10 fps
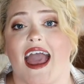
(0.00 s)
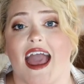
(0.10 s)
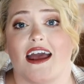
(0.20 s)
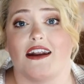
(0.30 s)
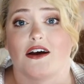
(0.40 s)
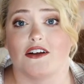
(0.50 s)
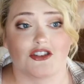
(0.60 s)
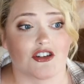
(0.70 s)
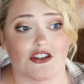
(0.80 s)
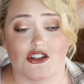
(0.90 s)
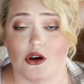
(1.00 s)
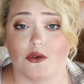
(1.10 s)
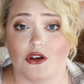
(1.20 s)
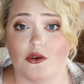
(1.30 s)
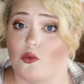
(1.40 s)
and just show
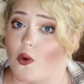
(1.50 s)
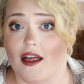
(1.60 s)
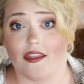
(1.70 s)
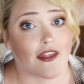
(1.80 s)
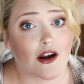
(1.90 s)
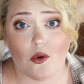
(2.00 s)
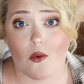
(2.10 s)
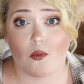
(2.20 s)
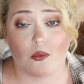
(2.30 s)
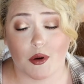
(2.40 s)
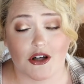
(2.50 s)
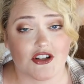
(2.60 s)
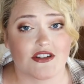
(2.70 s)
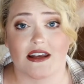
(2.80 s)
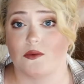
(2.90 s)
you what they're
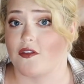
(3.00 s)
purchasing,